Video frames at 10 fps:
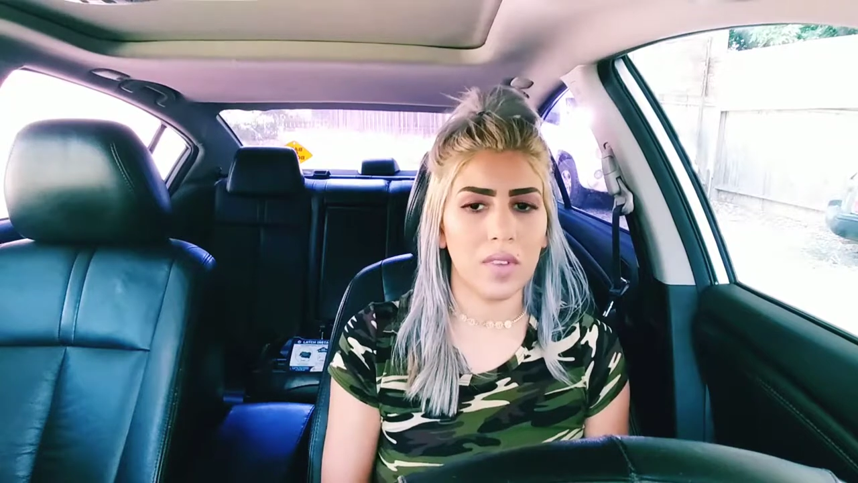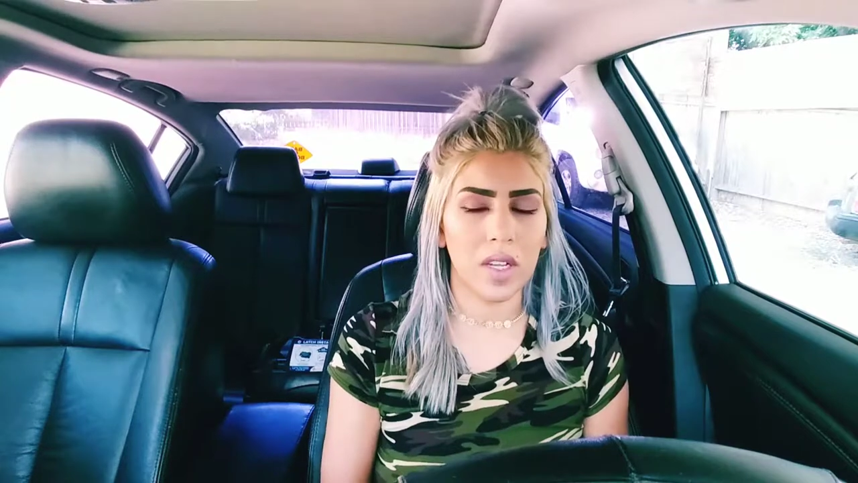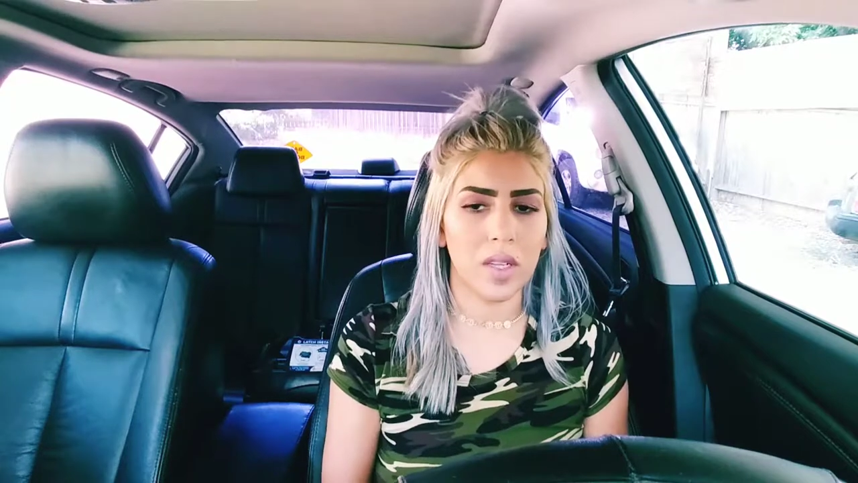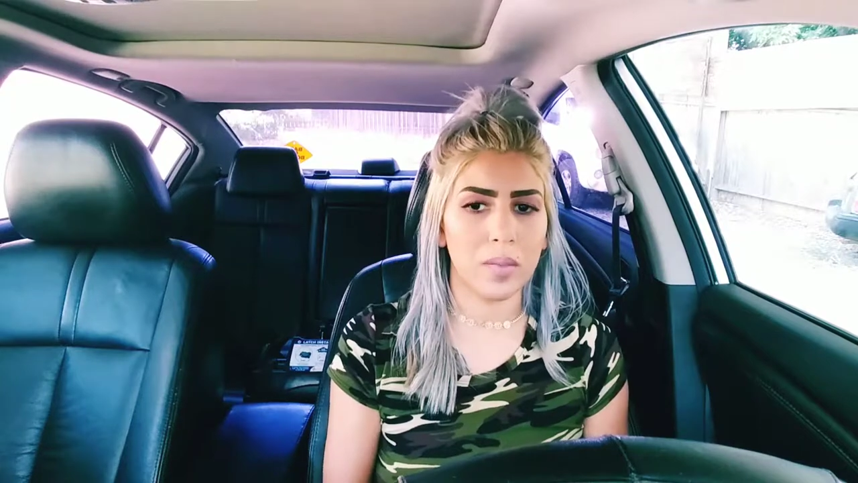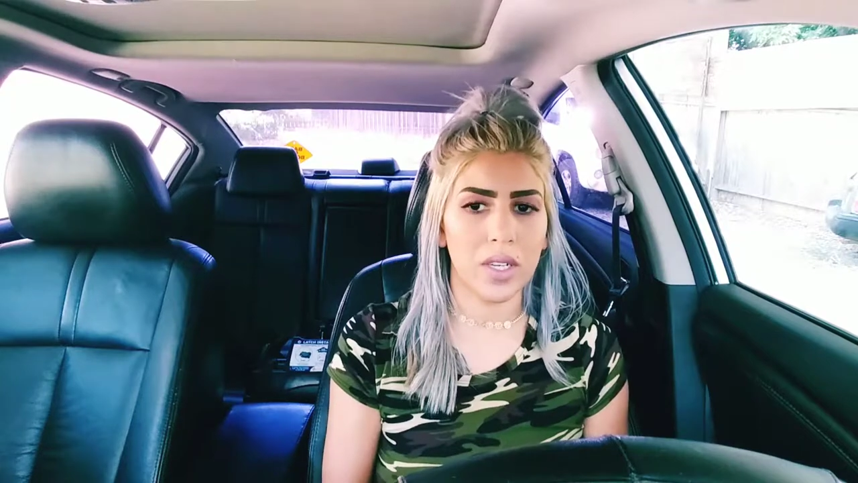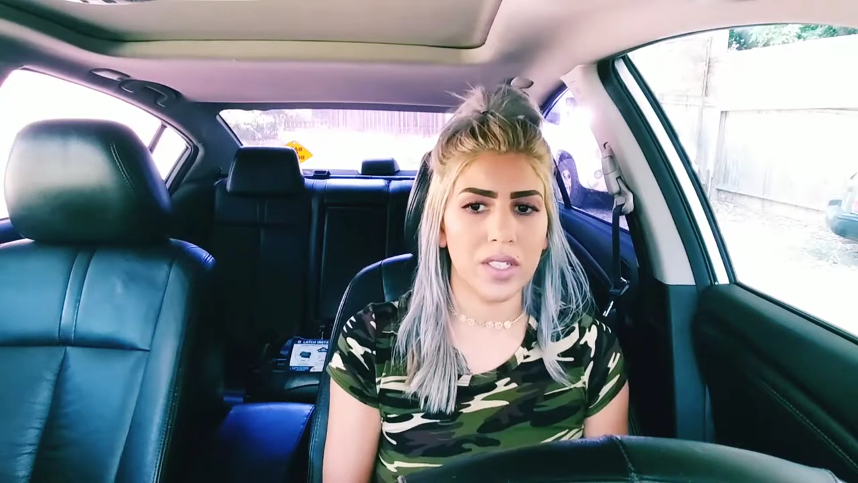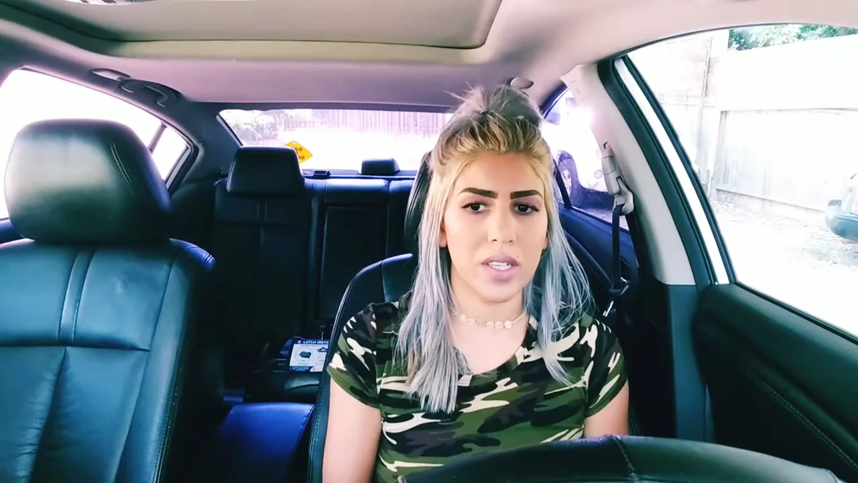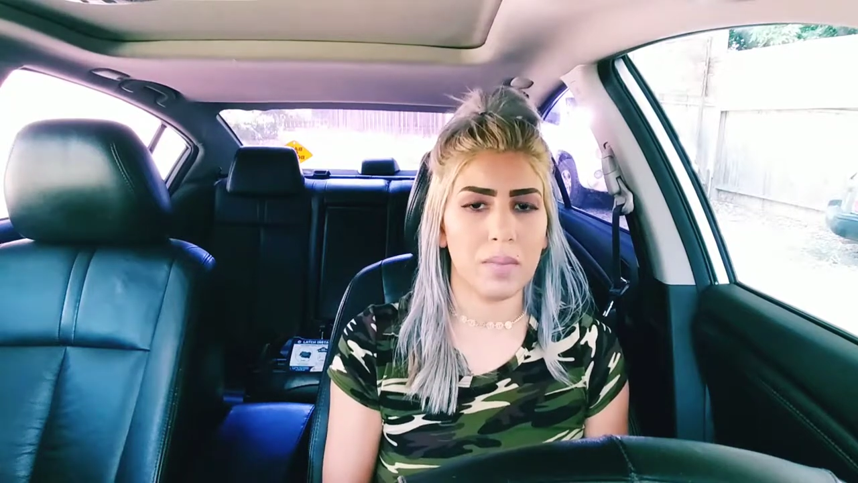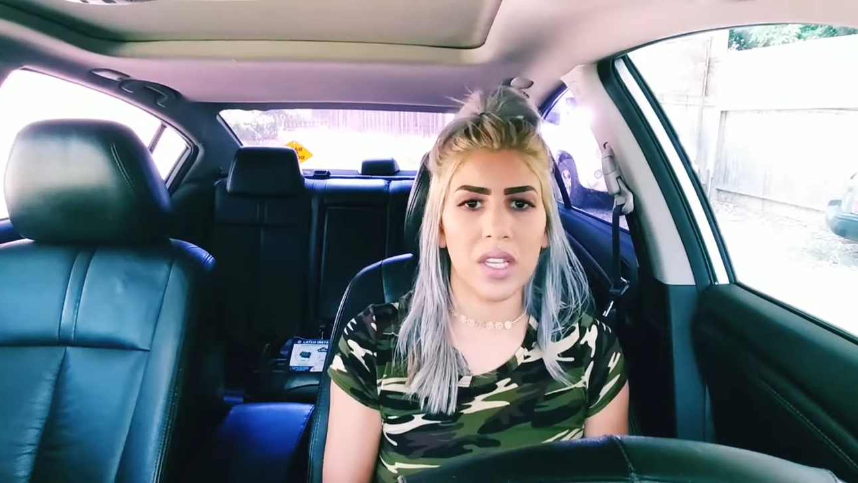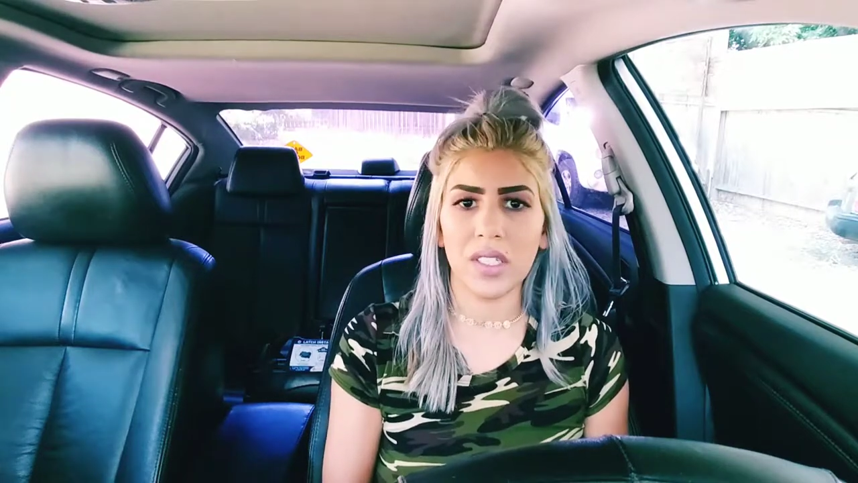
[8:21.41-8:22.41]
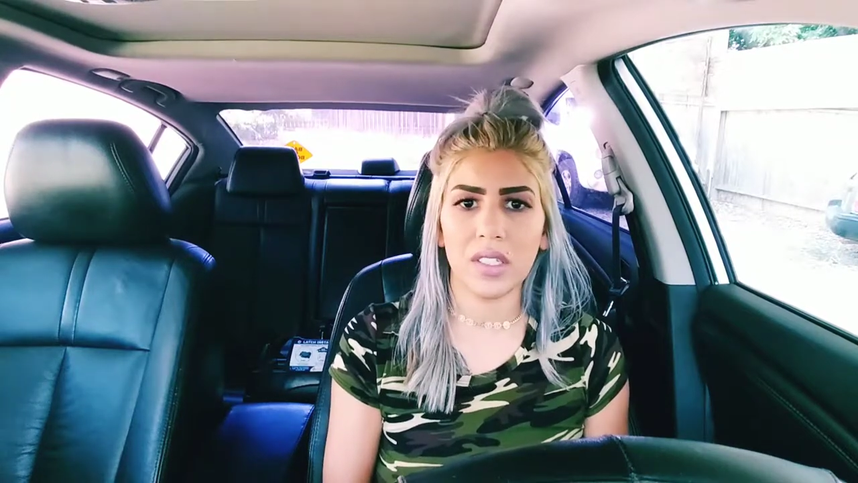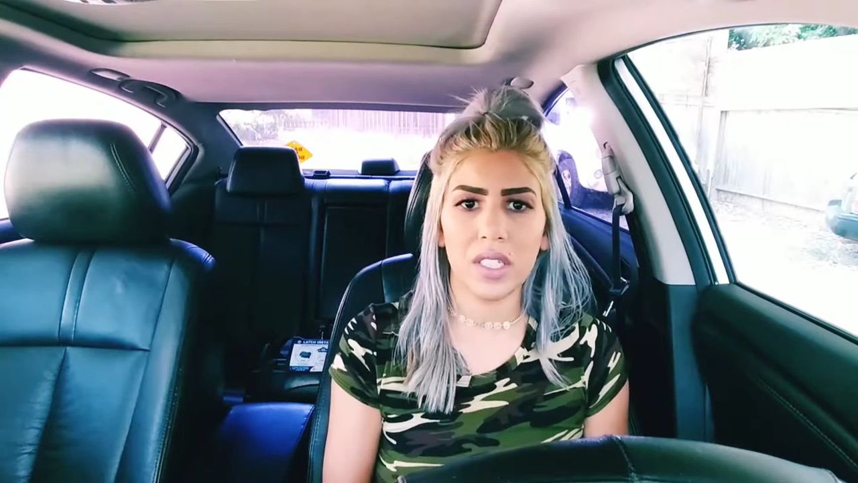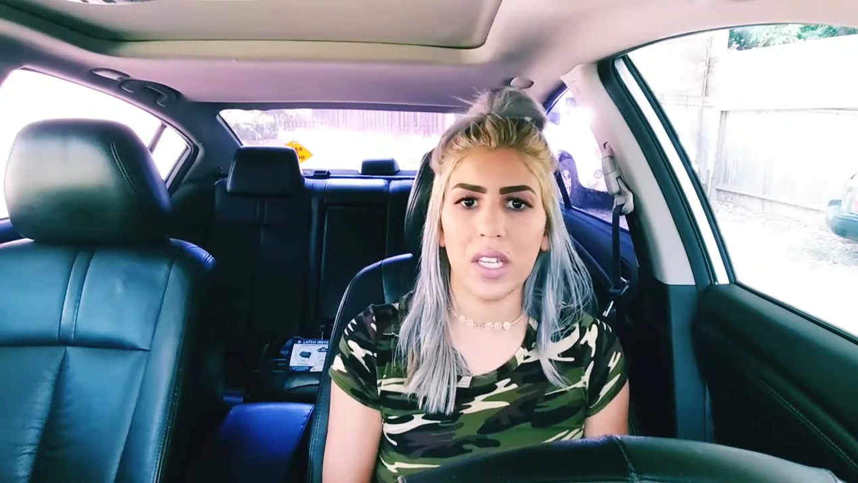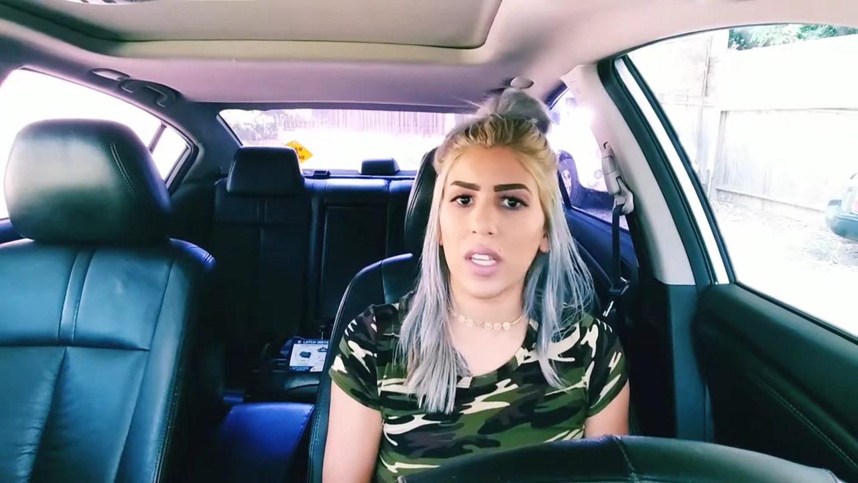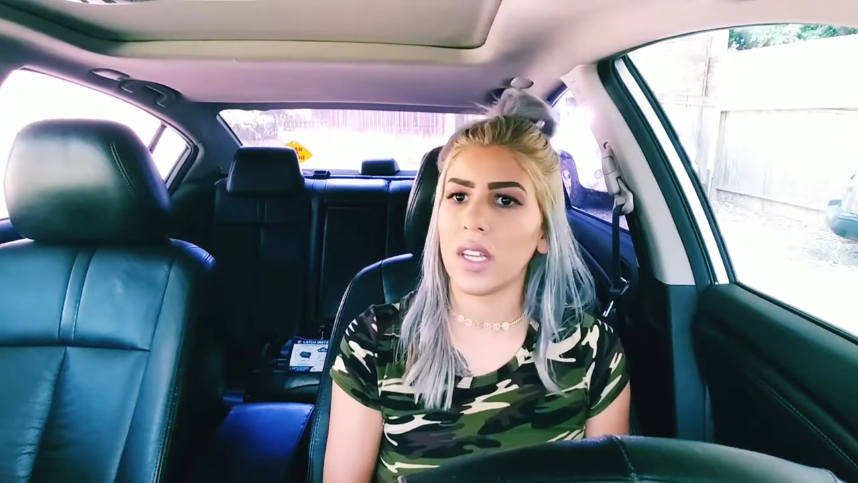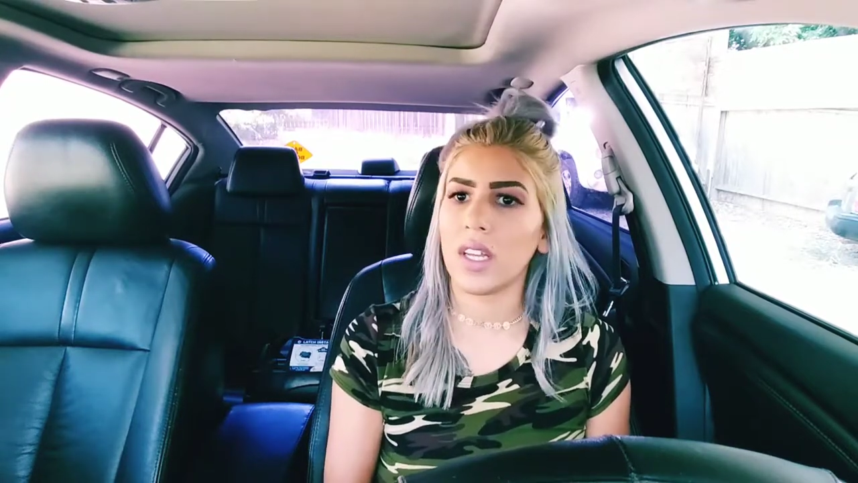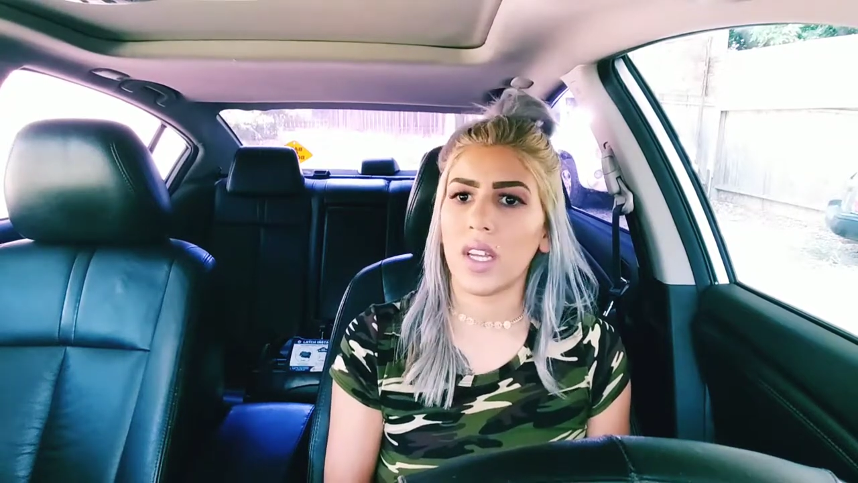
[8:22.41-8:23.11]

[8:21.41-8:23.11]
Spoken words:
fucking person mentally,